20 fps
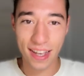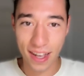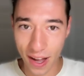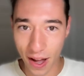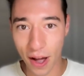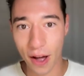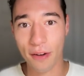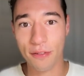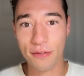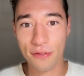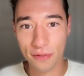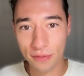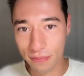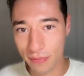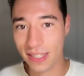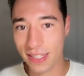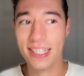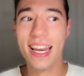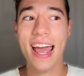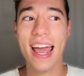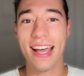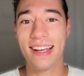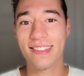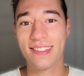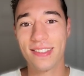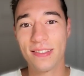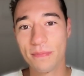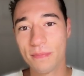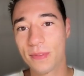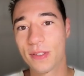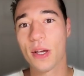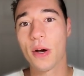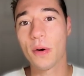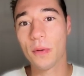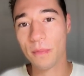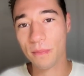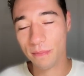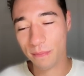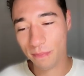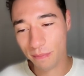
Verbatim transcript: of mistakes so